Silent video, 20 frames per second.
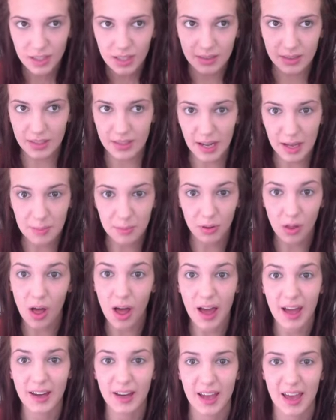Then I
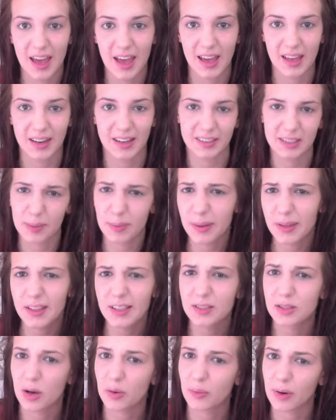blot, and I typically
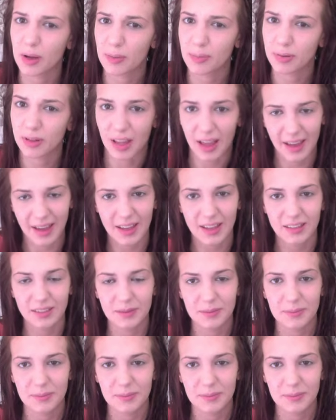don't reapply it.